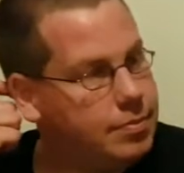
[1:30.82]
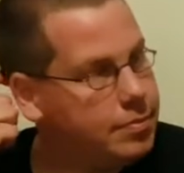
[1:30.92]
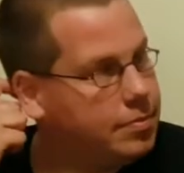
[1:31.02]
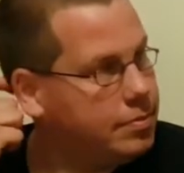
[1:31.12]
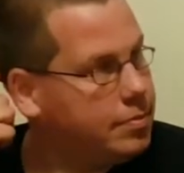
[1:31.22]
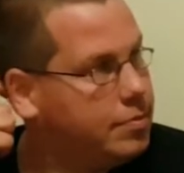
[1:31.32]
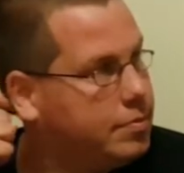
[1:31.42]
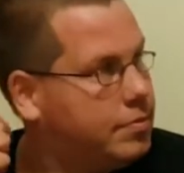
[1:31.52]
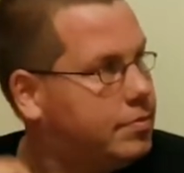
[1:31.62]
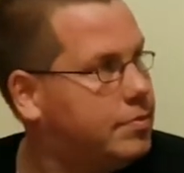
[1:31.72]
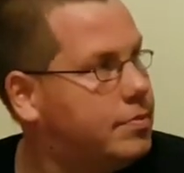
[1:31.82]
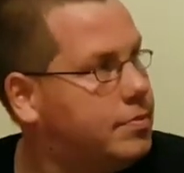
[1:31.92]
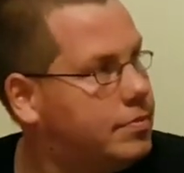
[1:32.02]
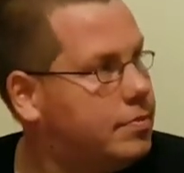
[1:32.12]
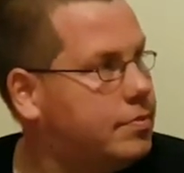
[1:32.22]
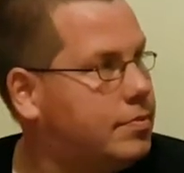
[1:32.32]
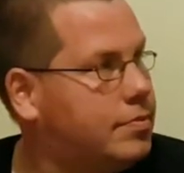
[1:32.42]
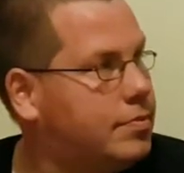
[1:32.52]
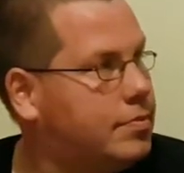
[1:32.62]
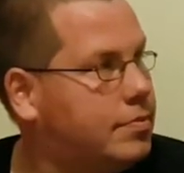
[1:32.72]

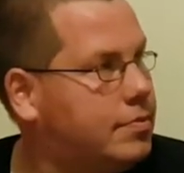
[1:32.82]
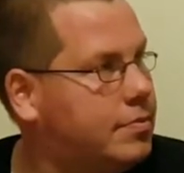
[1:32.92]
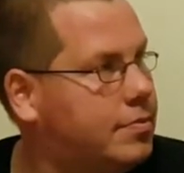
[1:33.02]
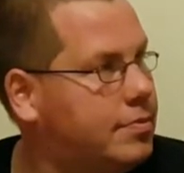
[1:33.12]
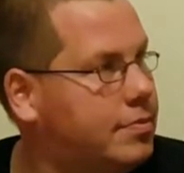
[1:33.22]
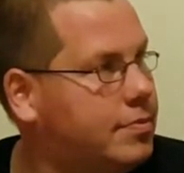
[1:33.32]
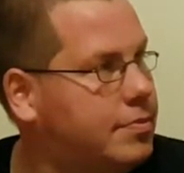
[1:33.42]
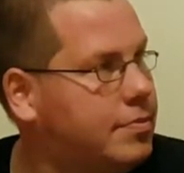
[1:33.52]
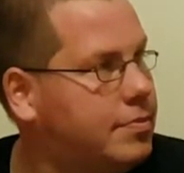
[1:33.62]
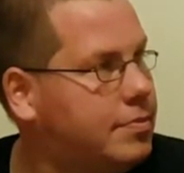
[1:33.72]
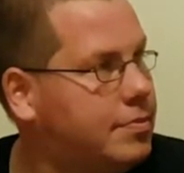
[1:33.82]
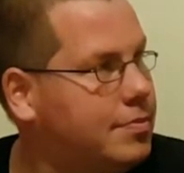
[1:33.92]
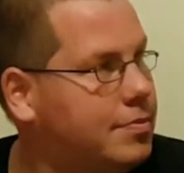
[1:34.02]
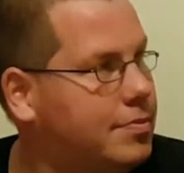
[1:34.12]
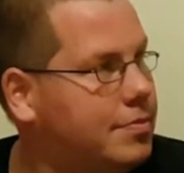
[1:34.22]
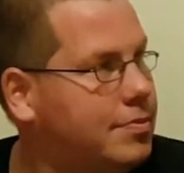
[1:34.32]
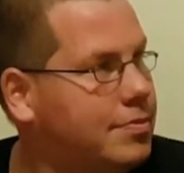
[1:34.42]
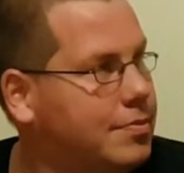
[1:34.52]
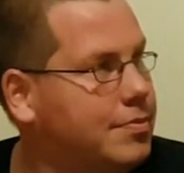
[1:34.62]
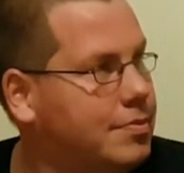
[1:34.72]

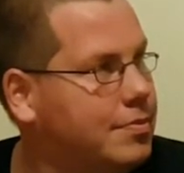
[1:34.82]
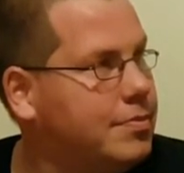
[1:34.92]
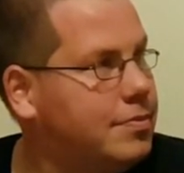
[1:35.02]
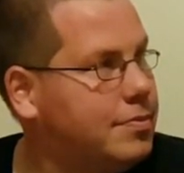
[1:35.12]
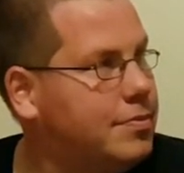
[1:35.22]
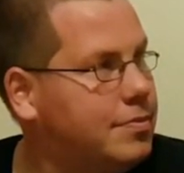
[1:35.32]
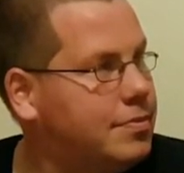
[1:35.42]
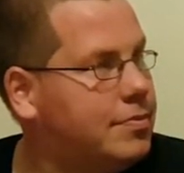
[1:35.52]
(not speaking)